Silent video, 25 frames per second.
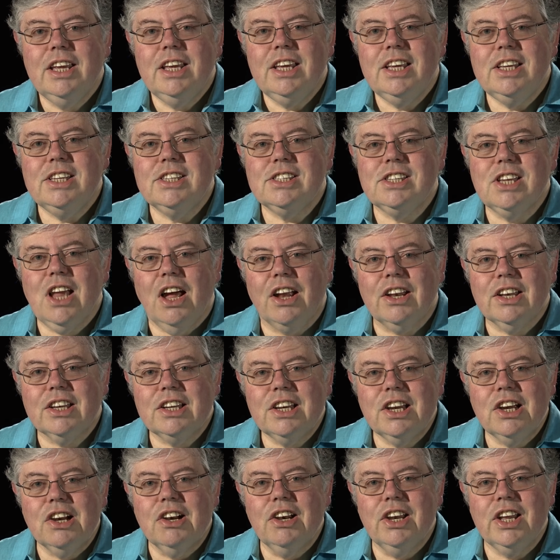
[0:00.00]
is not
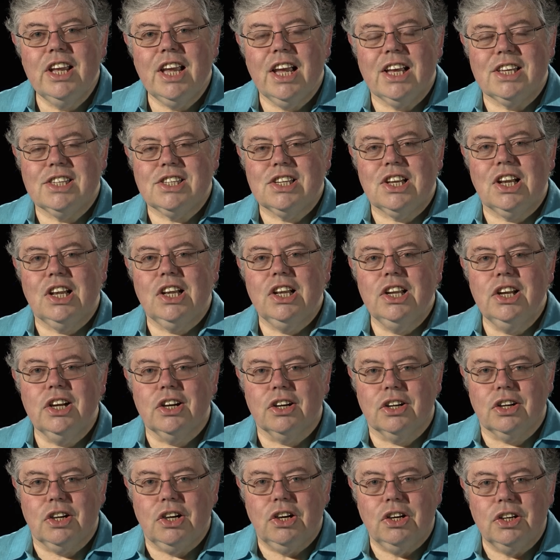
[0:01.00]
nearly as clear
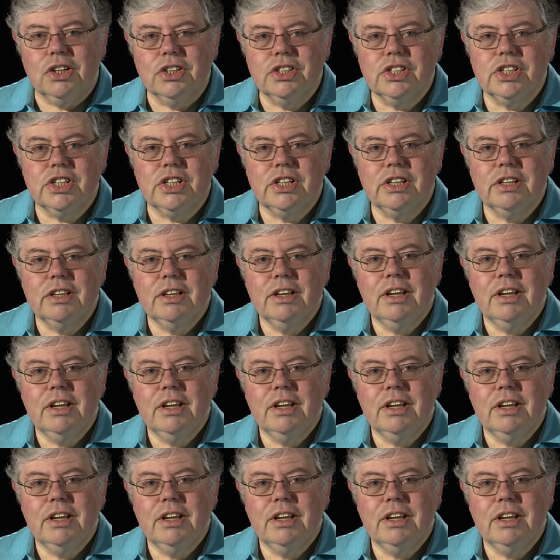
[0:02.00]
cut